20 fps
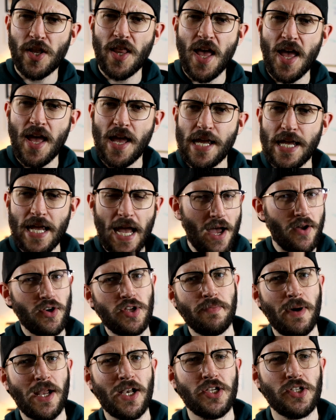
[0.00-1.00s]
are they? How do
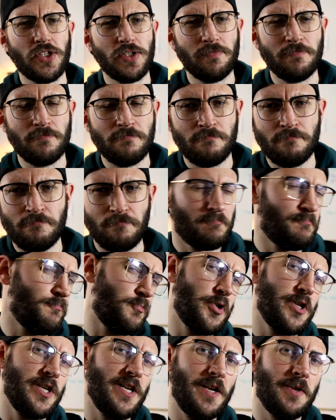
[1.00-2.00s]
you manage them?
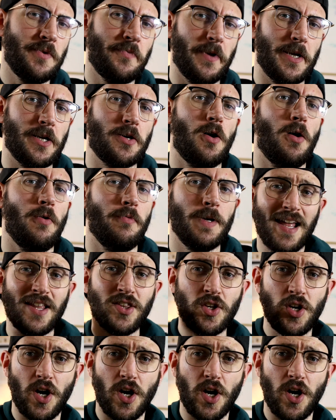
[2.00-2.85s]
What do you need to think of? Let's